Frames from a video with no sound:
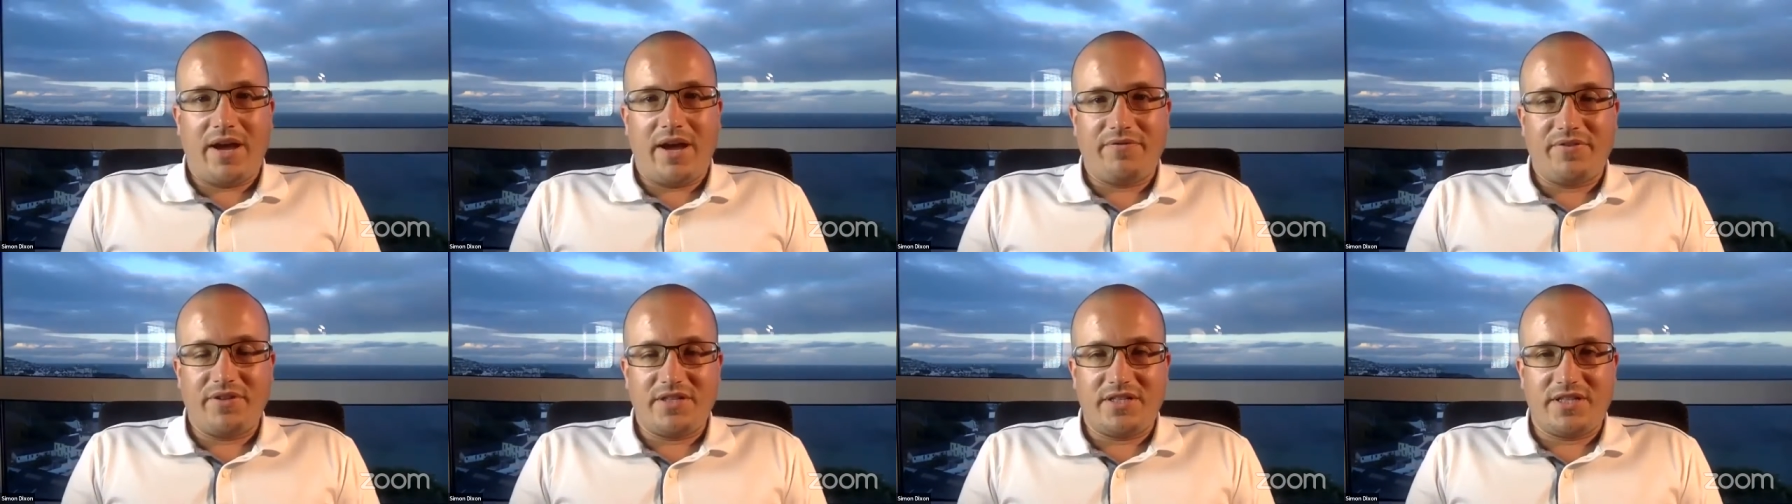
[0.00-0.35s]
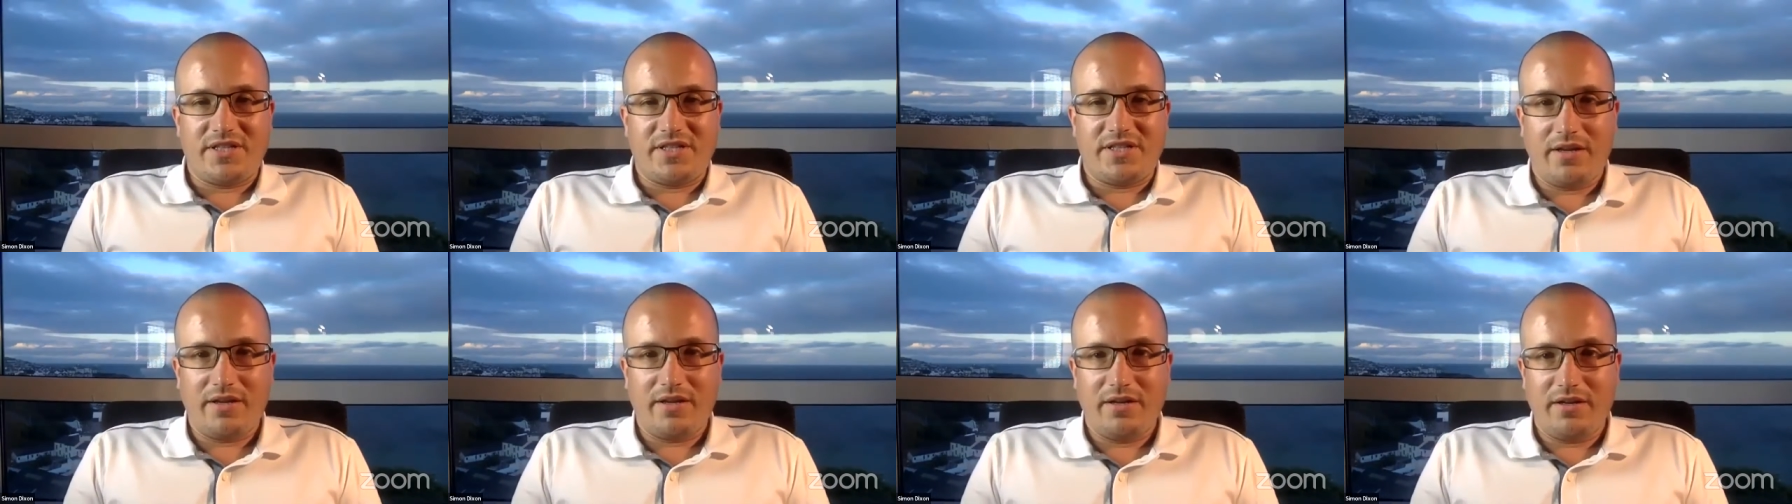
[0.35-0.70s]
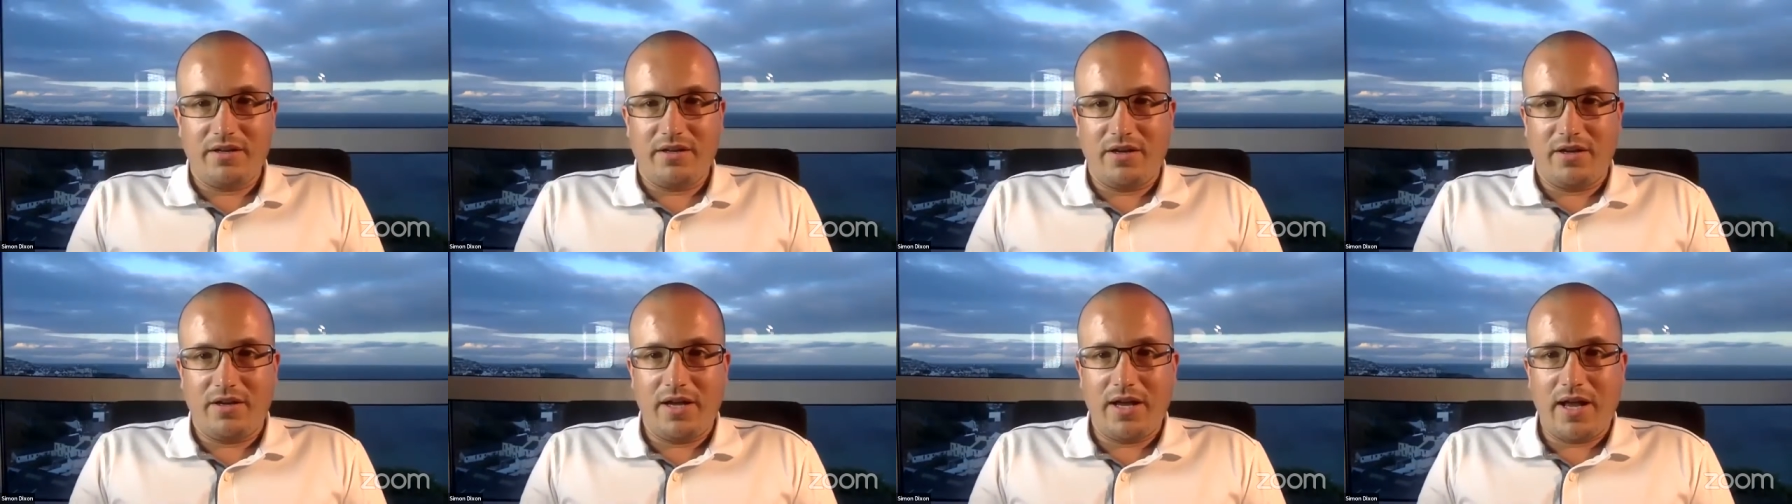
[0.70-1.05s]

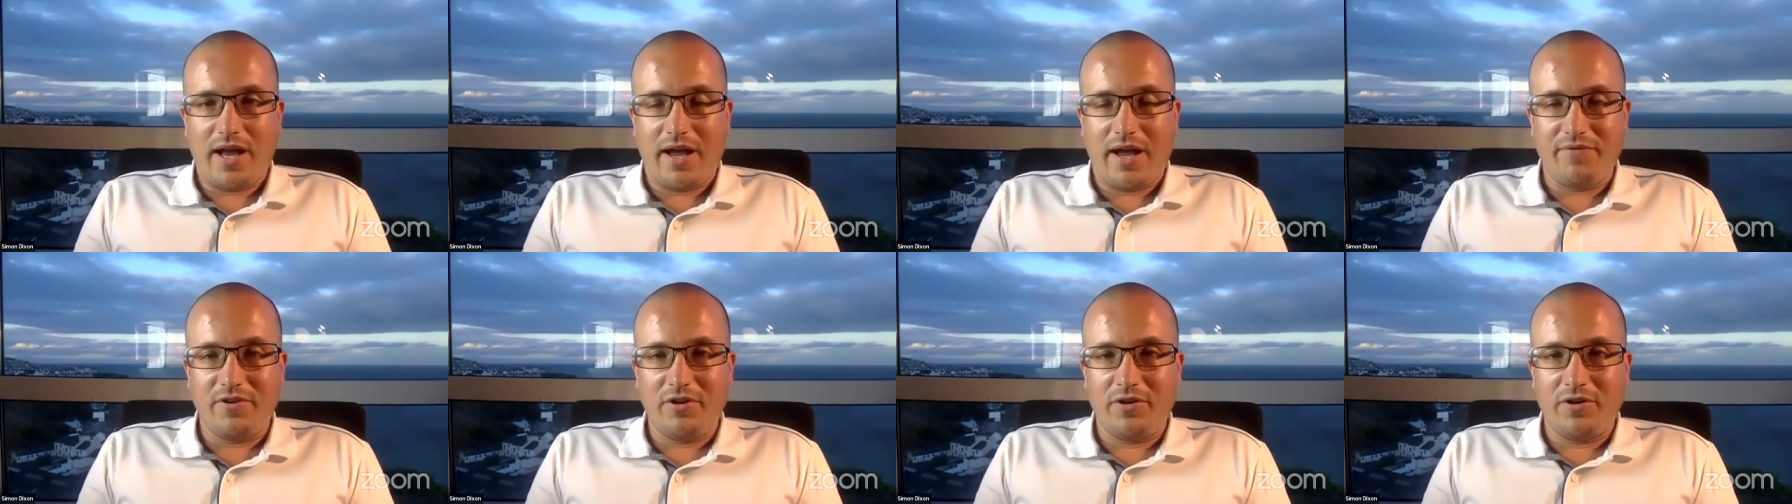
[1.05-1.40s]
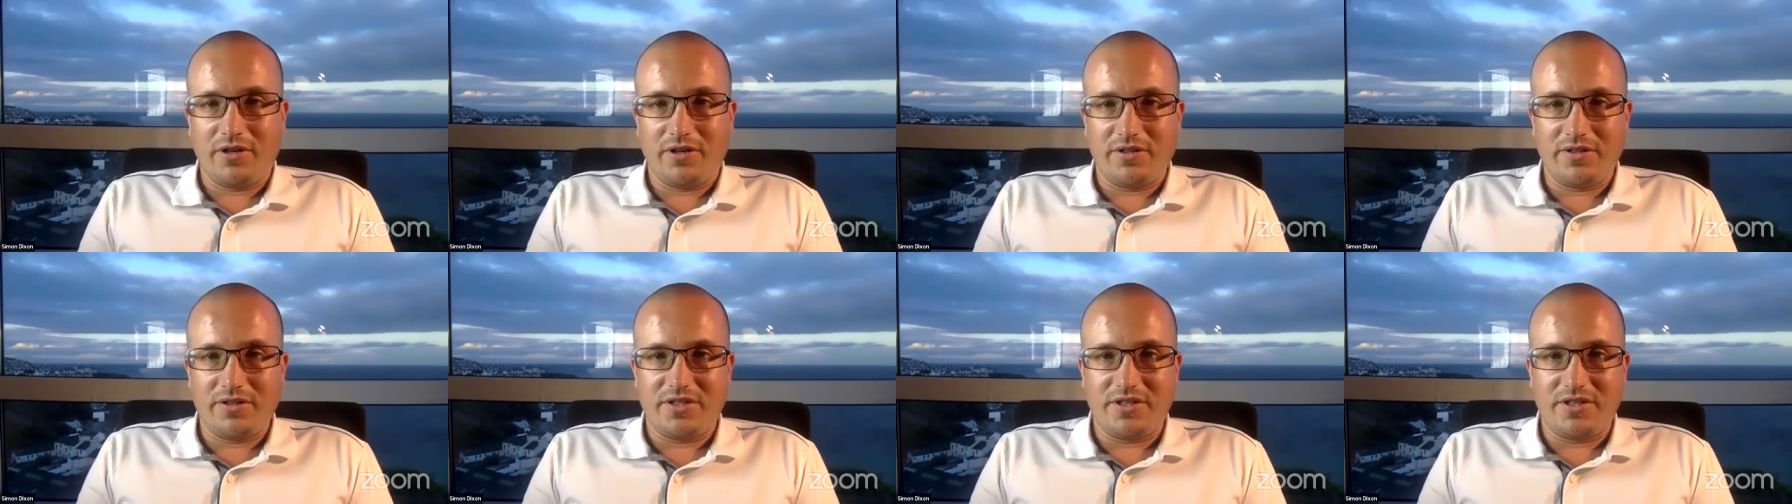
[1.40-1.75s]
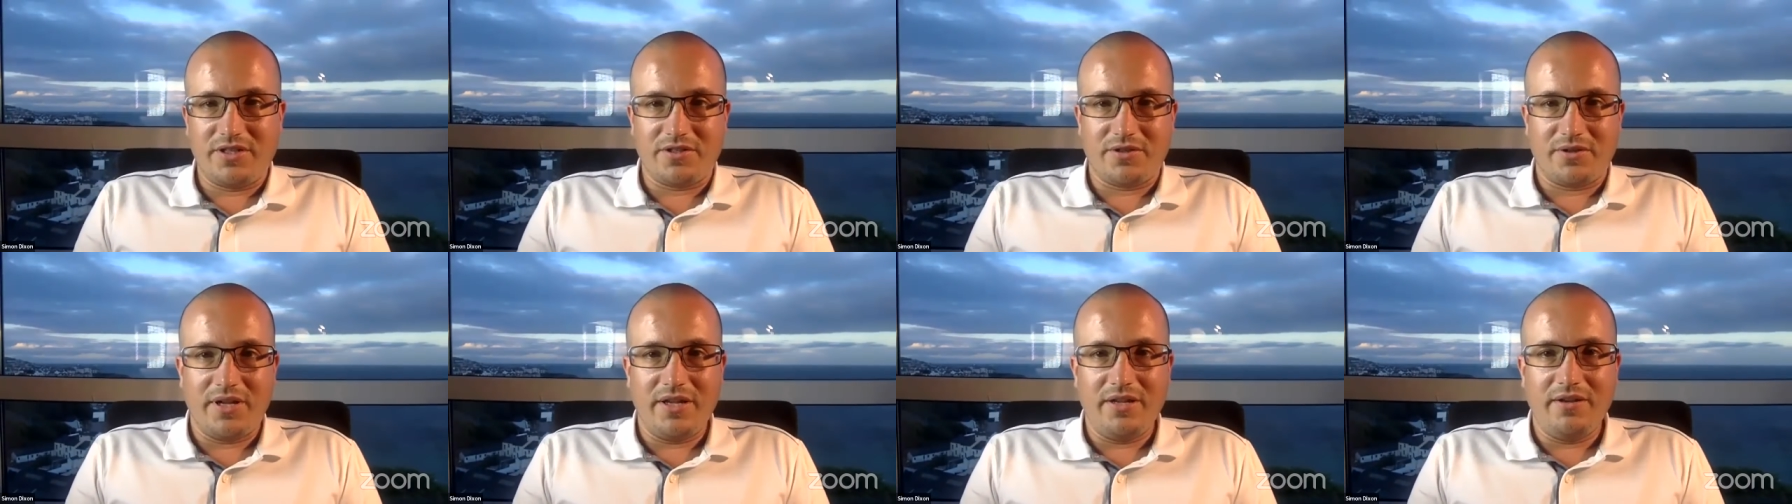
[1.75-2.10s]
haven't got
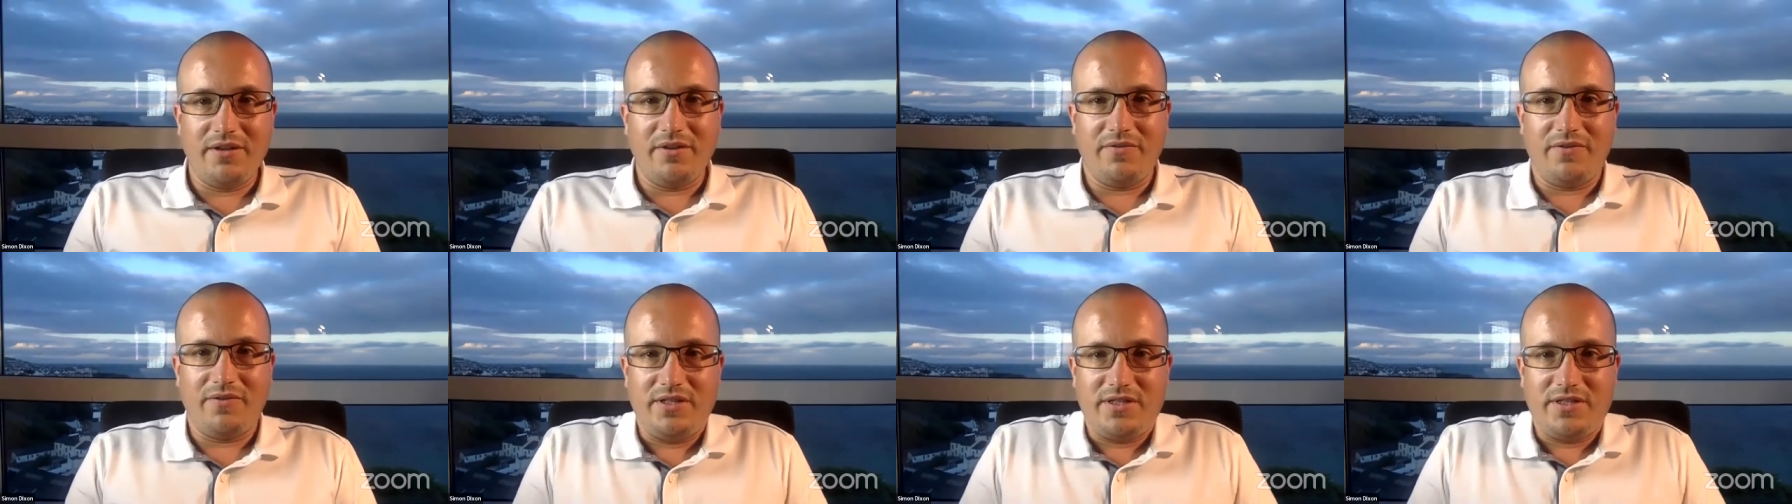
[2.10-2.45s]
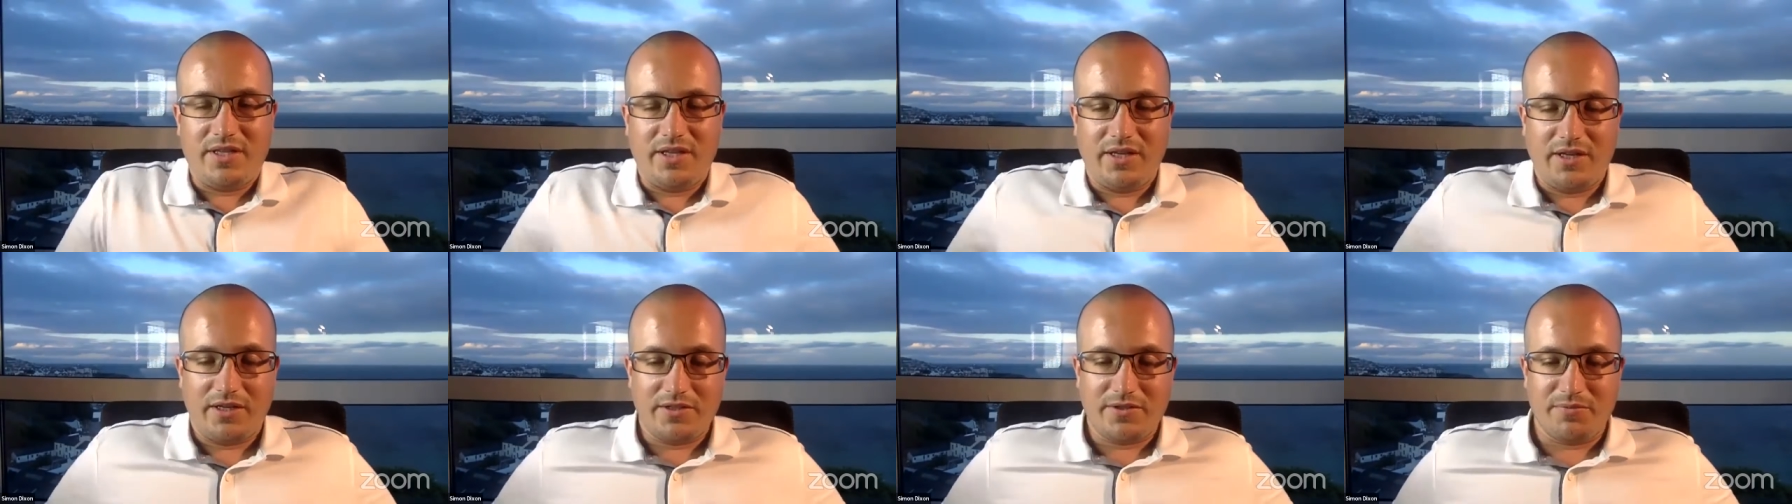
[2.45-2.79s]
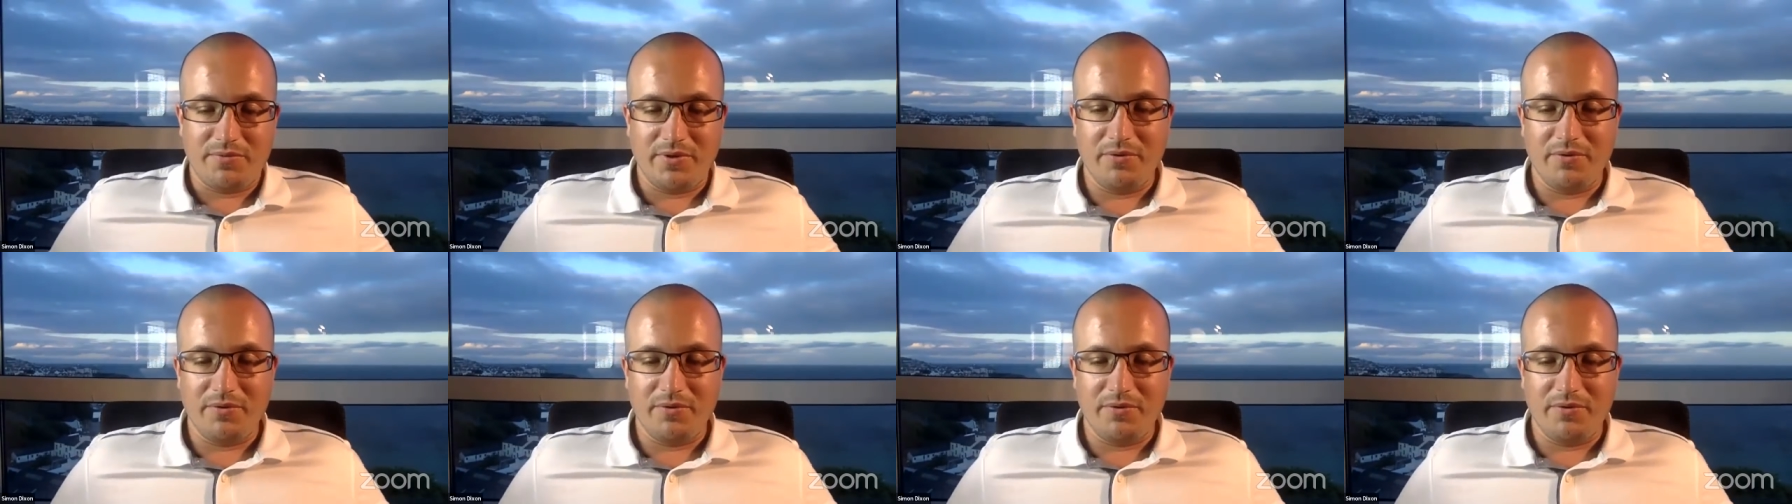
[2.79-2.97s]
answers on any of these things.